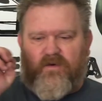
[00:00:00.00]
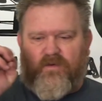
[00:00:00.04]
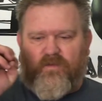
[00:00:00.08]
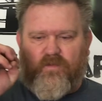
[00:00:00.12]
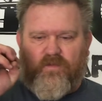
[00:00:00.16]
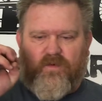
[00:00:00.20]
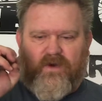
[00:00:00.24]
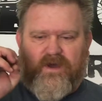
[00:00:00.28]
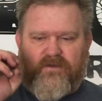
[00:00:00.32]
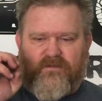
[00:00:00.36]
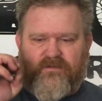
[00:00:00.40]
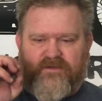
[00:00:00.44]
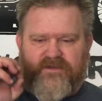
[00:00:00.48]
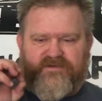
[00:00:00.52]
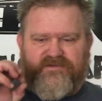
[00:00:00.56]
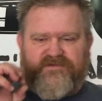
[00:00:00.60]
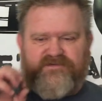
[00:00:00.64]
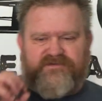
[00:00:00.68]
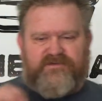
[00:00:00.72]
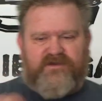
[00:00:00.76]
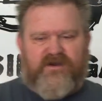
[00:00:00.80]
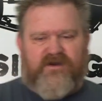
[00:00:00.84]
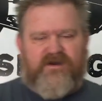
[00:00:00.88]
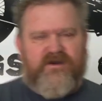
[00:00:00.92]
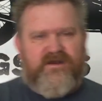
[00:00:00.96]
what we
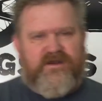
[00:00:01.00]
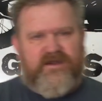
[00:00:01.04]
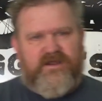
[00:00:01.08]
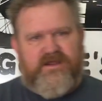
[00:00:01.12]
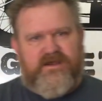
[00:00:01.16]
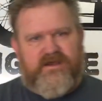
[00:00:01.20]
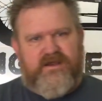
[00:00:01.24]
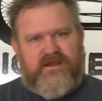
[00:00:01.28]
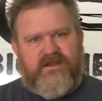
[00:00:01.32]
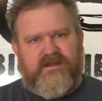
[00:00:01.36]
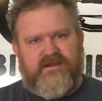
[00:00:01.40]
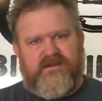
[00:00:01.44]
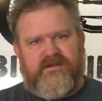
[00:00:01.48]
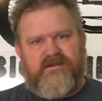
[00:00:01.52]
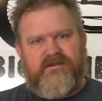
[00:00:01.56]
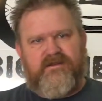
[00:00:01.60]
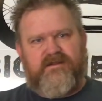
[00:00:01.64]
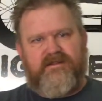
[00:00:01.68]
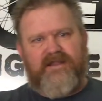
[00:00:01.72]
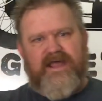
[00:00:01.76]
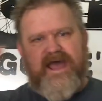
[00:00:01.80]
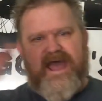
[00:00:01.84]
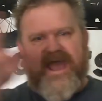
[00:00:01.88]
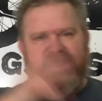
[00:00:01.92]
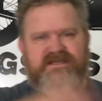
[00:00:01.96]
started
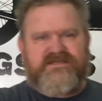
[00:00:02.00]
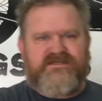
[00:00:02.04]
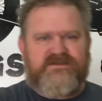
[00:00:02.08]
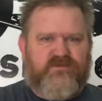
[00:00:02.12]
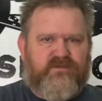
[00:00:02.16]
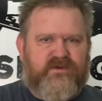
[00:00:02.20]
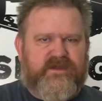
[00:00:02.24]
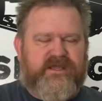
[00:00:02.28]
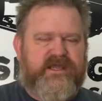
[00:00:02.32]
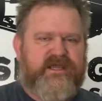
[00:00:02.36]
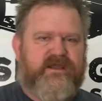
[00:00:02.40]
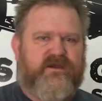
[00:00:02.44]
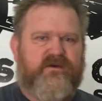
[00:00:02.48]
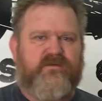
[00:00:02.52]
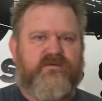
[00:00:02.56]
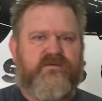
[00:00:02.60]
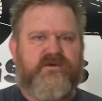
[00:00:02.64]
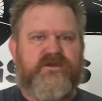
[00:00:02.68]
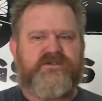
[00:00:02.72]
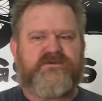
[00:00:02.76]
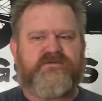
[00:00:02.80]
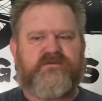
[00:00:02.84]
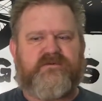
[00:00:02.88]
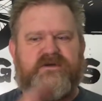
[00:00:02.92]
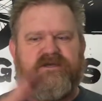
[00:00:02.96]
last week,
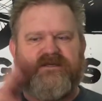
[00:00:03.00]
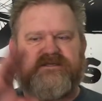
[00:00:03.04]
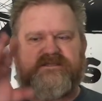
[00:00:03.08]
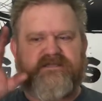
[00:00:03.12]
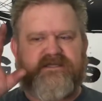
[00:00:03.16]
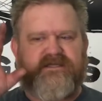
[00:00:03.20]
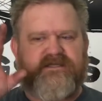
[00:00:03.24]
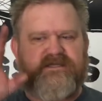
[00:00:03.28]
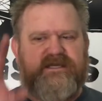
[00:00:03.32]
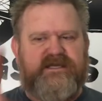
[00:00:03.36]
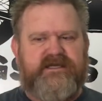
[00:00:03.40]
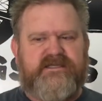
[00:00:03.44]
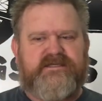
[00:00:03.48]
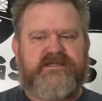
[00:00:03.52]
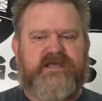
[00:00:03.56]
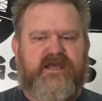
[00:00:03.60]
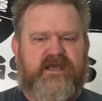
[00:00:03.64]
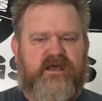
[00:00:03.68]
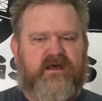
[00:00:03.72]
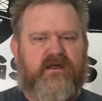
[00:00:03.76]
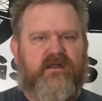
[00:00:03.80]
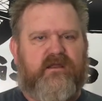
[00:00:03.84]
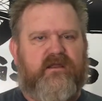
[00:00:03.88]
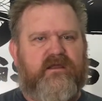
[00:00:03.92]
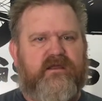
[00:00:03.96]
which was the
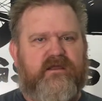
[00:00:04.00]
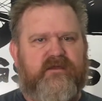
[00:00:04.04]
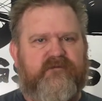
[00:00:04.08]
detail.